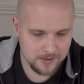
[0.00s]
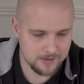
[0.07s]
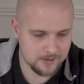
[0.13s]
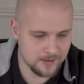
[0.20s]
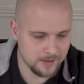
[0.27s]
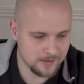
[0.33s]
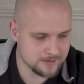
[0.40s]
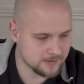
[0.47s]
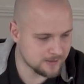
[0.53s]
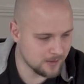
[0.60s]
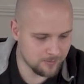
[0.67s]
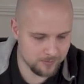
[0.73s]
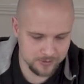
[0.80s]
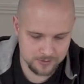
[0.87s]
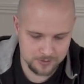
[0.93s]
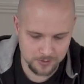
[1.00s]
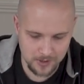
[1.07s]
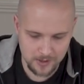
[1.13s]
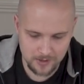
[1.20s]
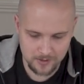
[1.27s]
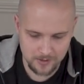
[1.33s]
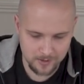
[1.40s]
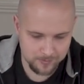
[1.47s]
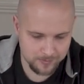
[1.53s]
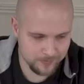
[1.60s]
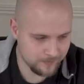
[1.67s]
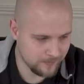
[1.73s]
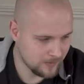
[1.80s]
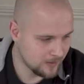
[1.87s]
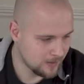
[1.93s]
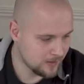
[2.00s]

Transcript: the next step is to hang it up.